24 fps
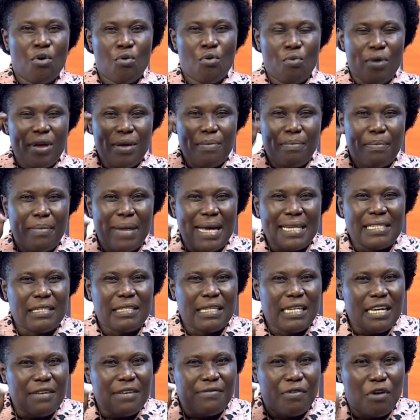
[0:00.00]
We must
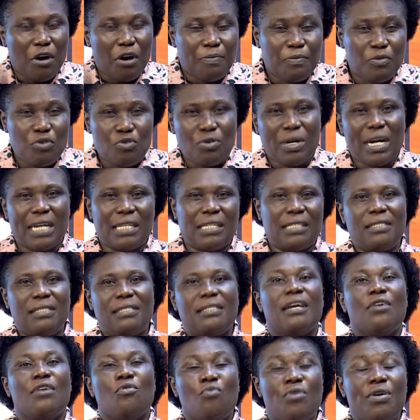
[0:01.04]
give hope to Ugandans.
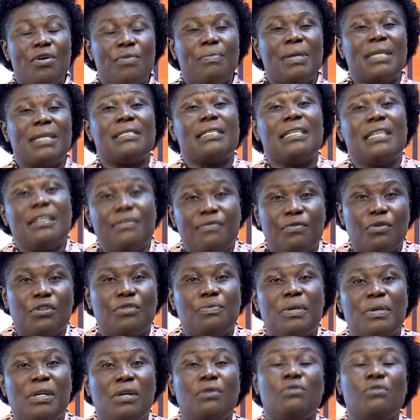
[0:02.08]
We must give what
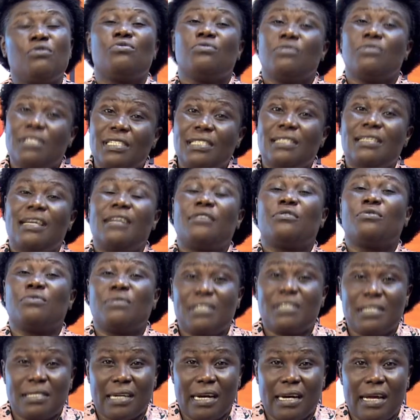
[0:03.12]
belongs to Caesar to
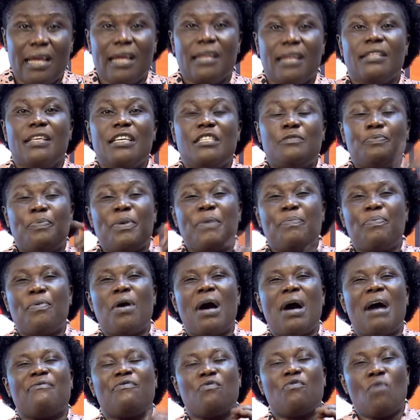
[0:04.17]
Caesar. These people
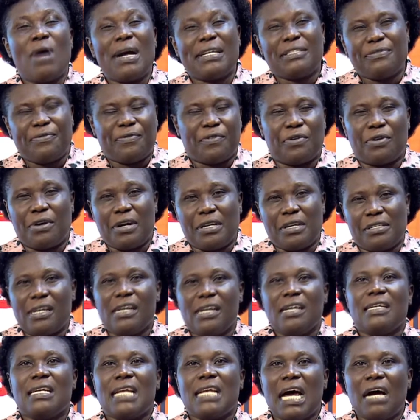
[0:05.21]
have worked for us.
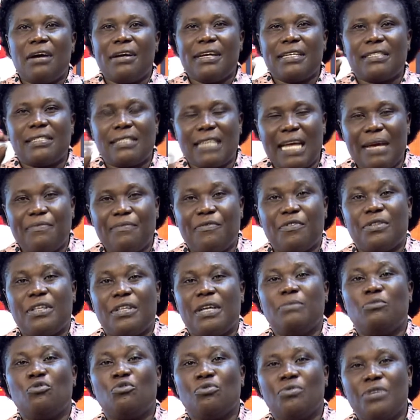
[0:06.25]
Now it's time for
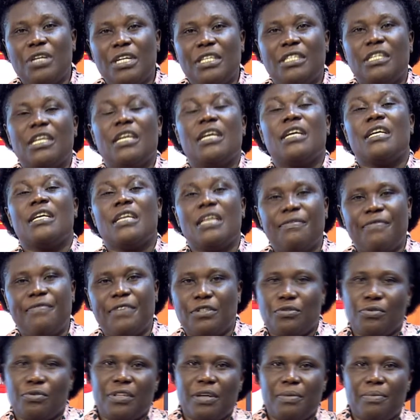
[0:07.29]
them to eat. Give
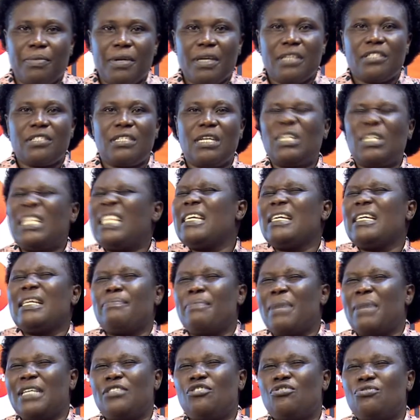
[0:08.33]
it to them. It's nothing
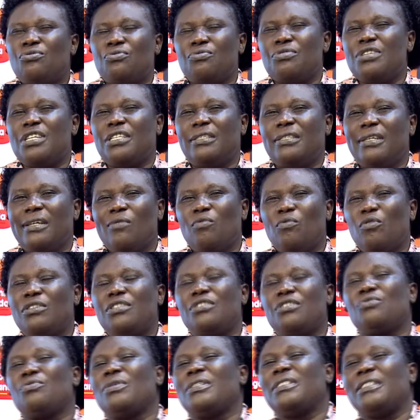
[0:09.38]
much to eat. What
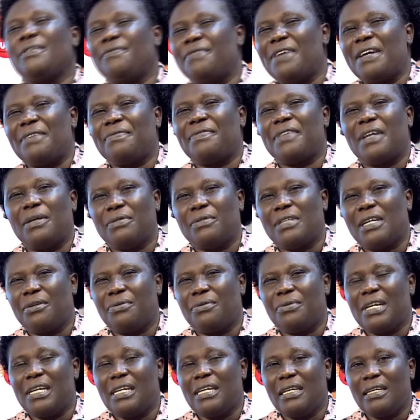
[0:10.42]
is 25,000
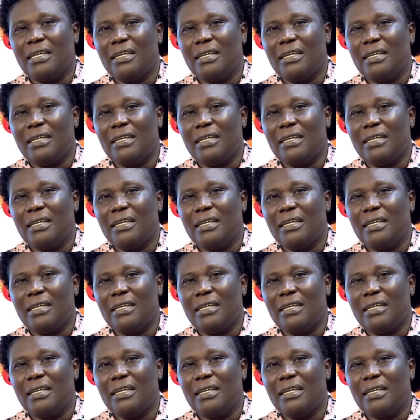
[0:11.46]
really?